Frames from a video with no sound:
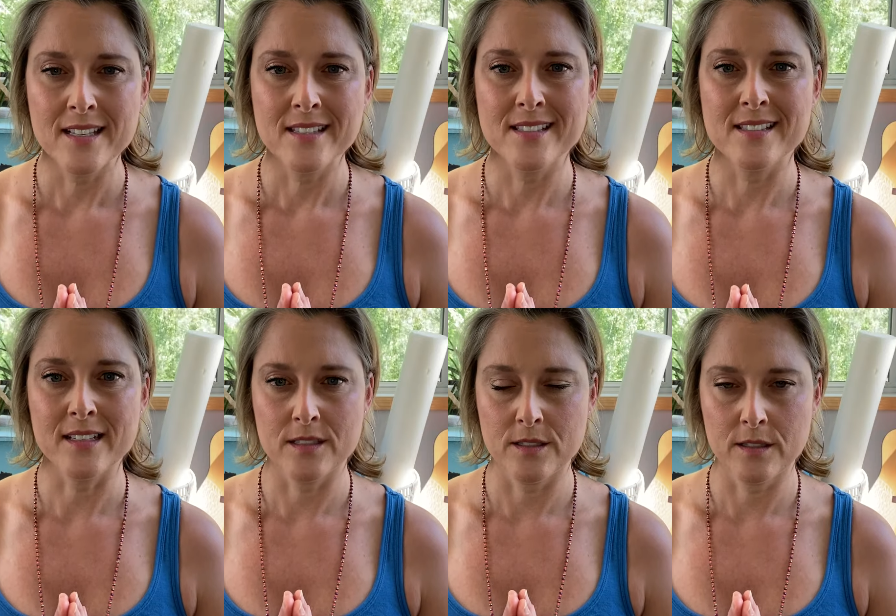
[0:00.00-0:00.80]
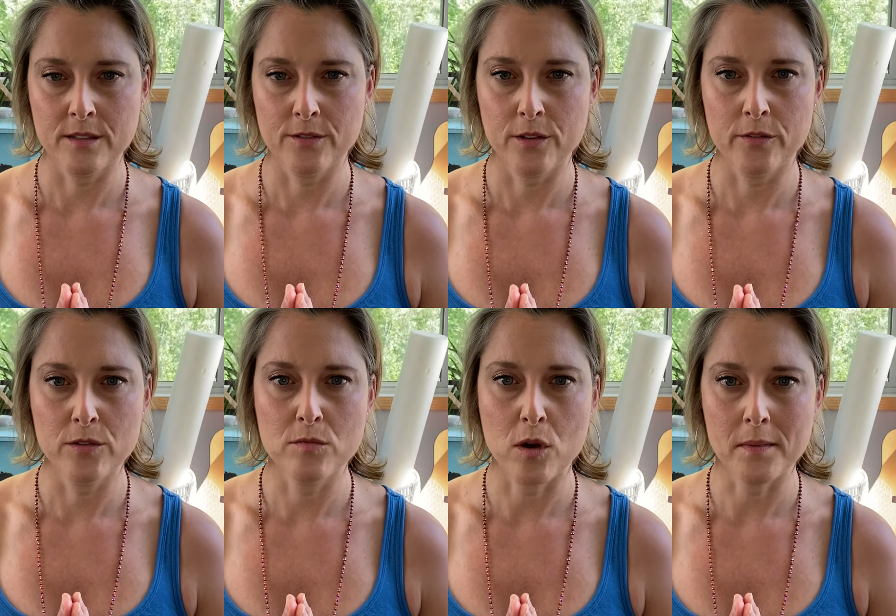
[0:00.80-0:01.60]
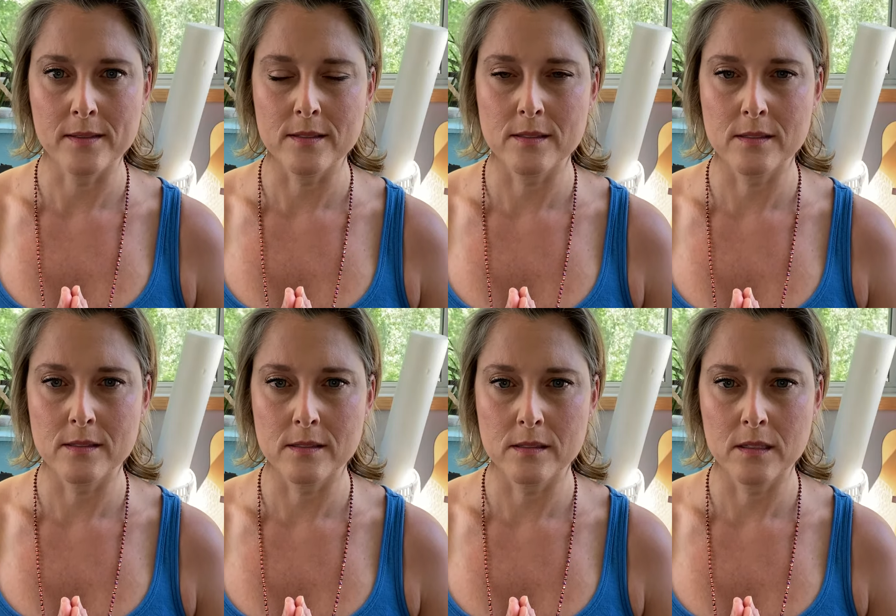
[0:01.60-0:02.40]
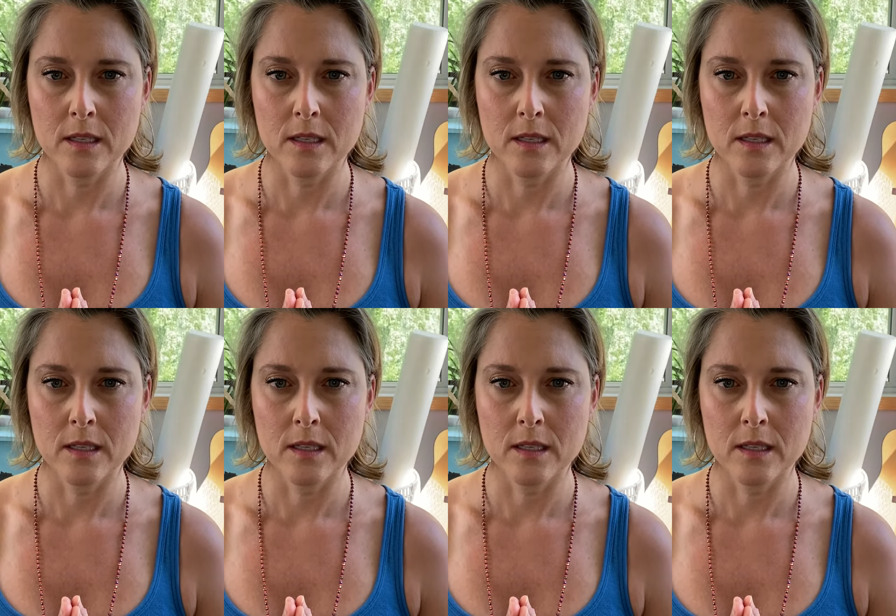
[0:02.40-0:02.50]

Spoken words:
sit for a few moments,